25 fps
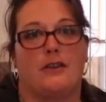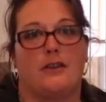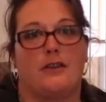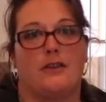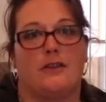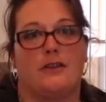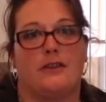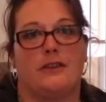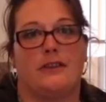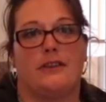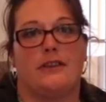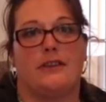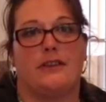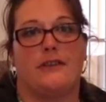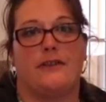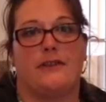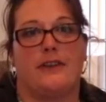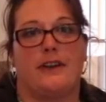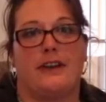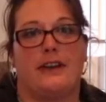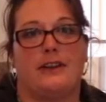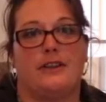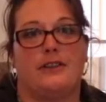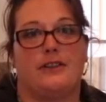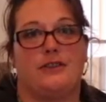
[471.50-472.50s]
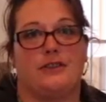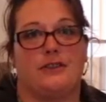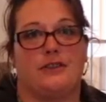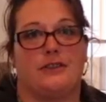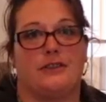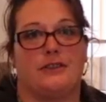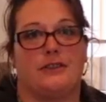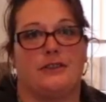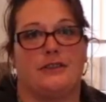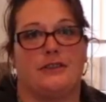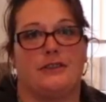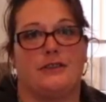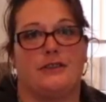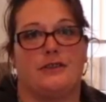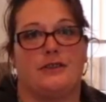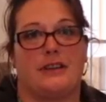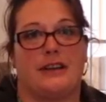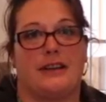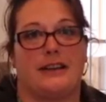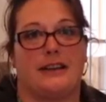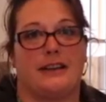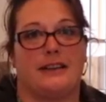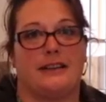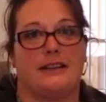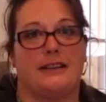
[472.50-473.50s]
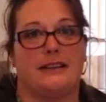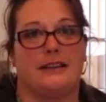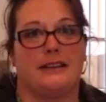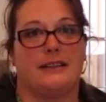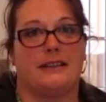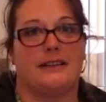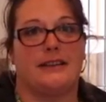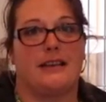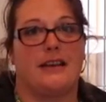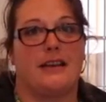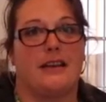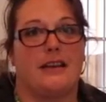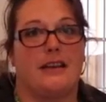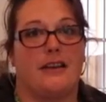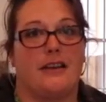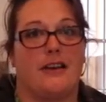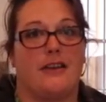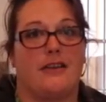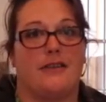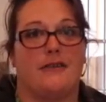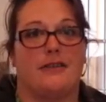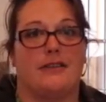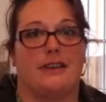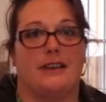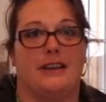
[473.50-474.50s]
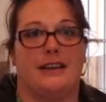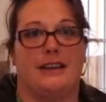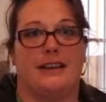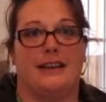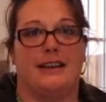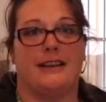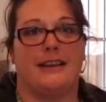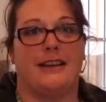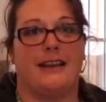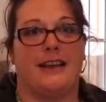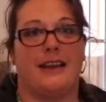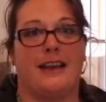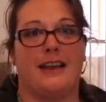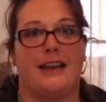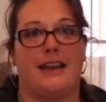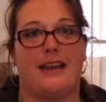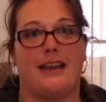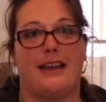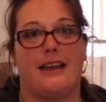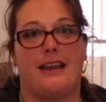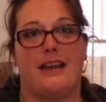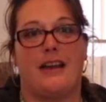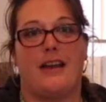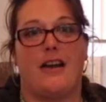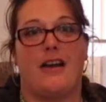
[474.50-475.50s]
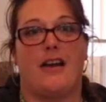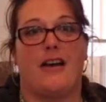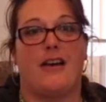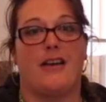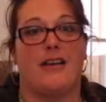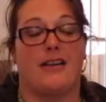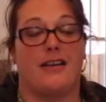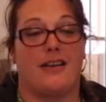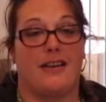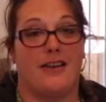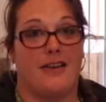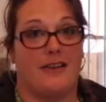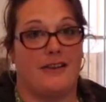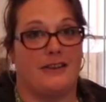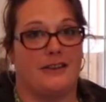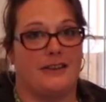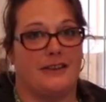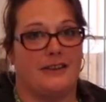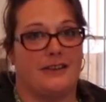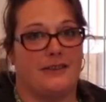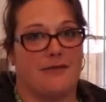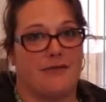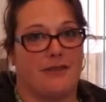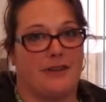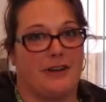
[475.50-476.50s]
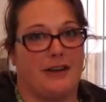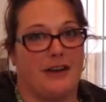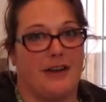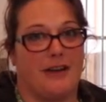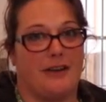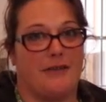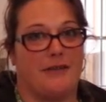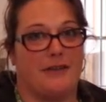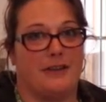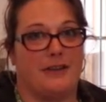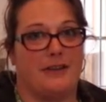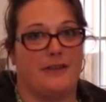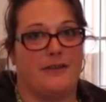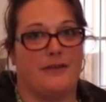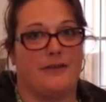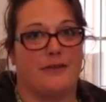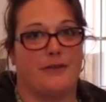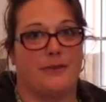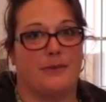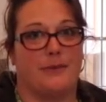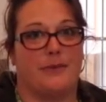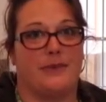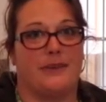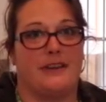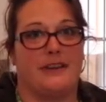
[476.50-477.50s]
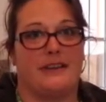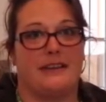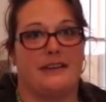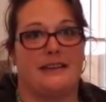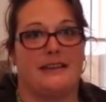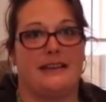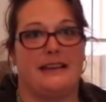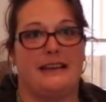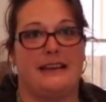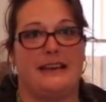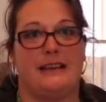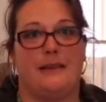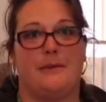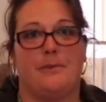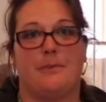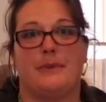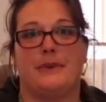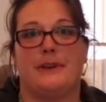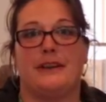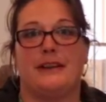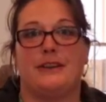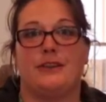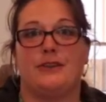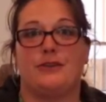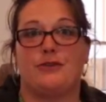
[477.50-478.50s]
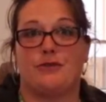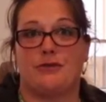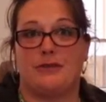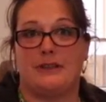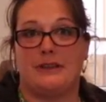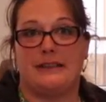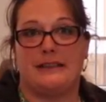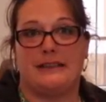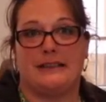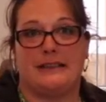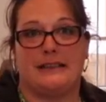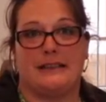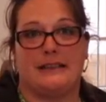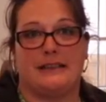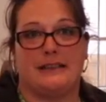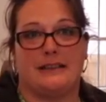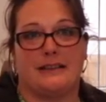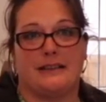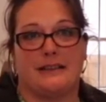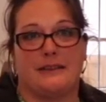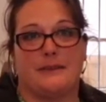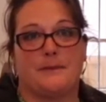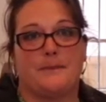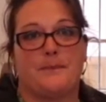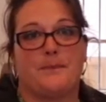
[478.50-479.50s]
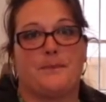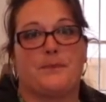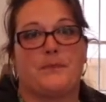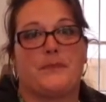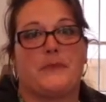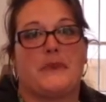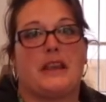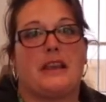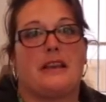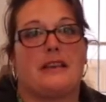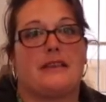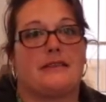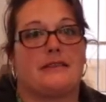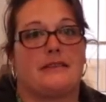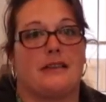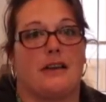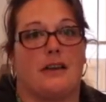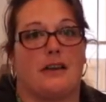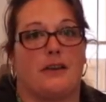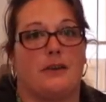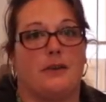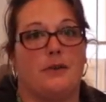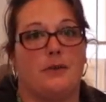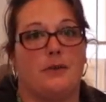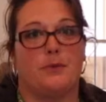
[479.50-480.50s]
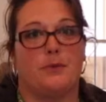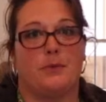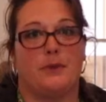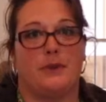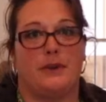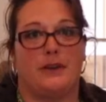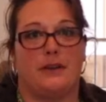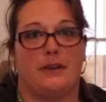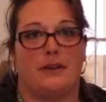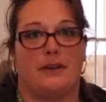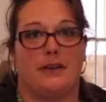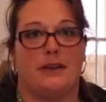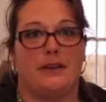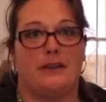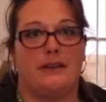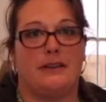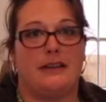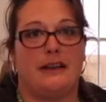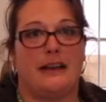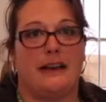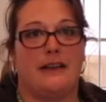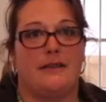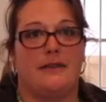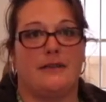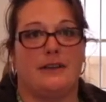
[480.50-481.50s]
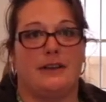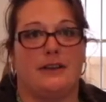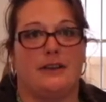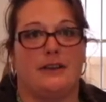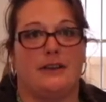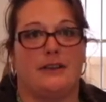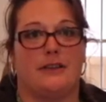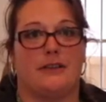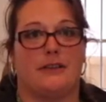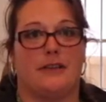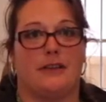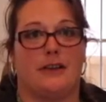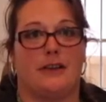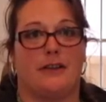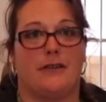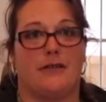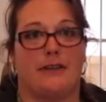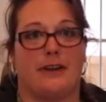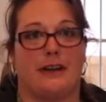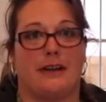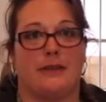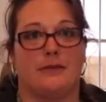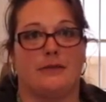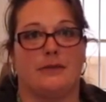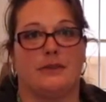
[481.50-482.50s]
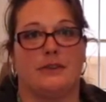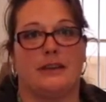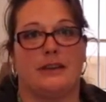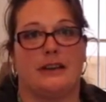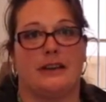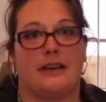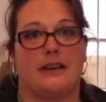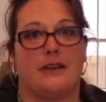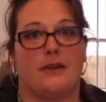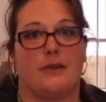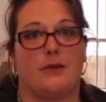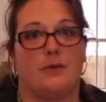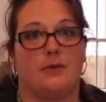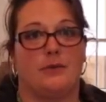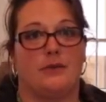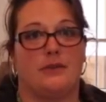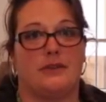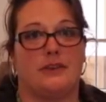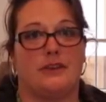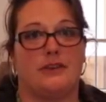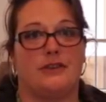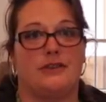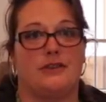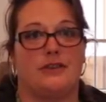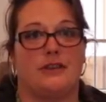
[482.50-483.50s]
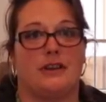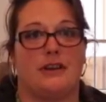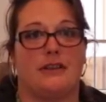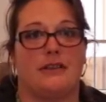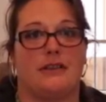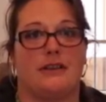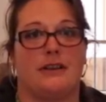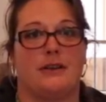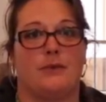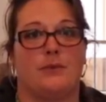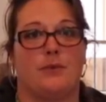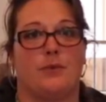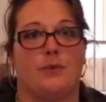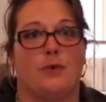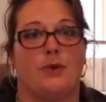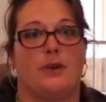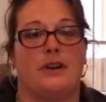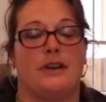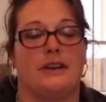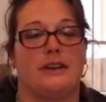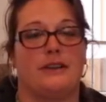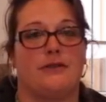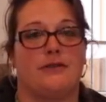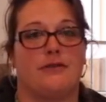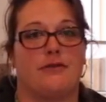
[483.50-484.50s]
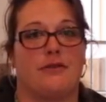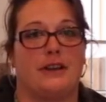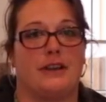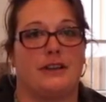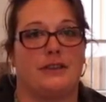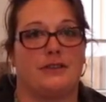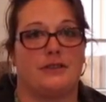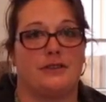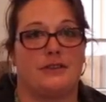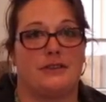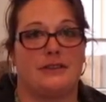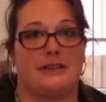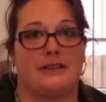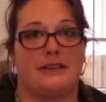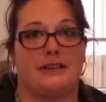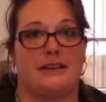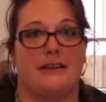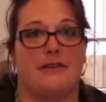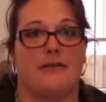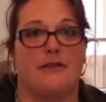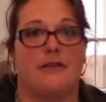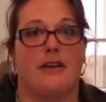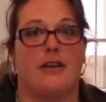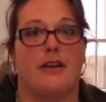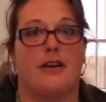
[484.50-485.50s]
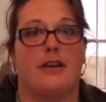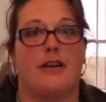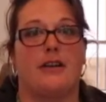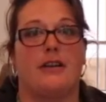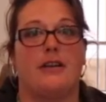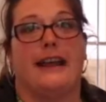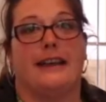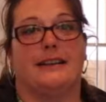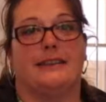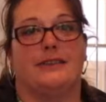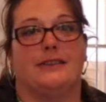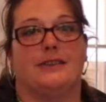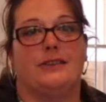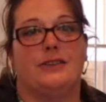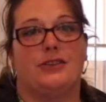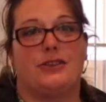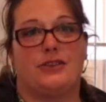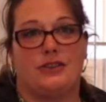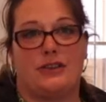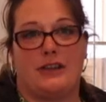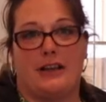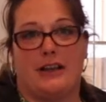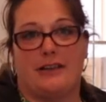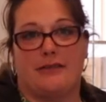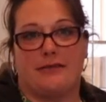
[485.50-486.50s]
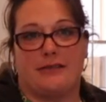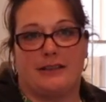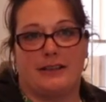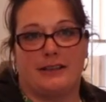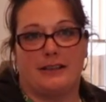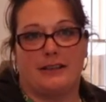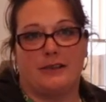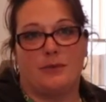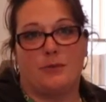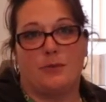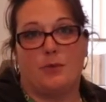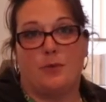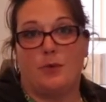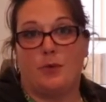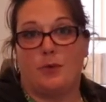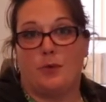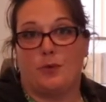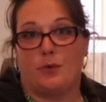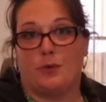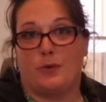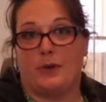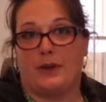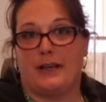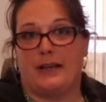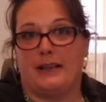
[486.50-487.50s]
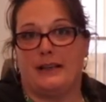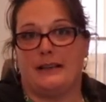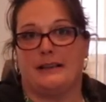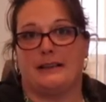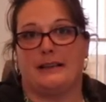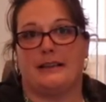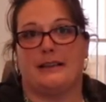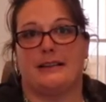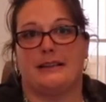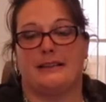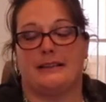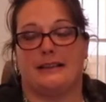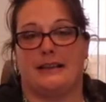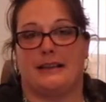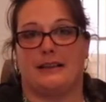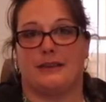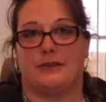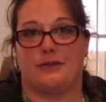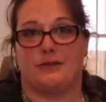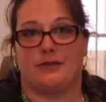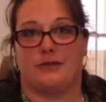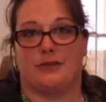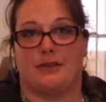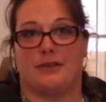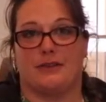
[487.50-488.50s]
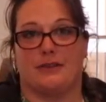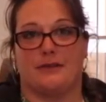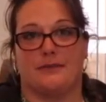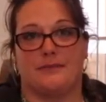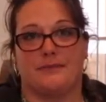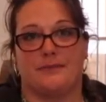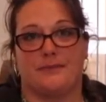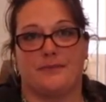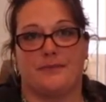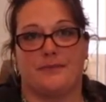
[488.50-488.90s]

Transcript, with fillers: Conservation tanks, currently there are guns recovered from the sea being treated. So we are going to have a look around, also showing what interactions there are and sharing walkways, etc.